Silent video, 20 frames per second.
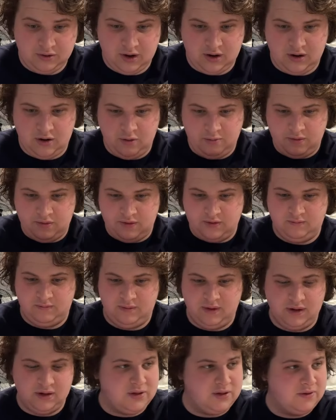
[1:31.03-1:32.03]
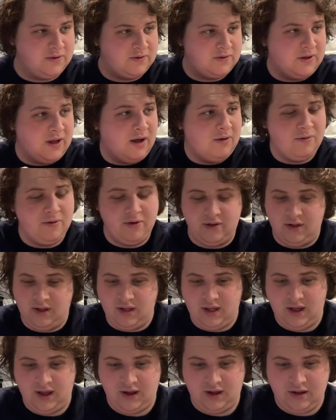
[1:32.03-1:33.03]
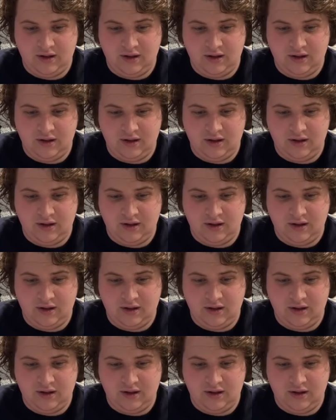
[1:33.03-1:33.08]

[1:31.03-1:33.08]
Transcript: to open this bitch. It's not really like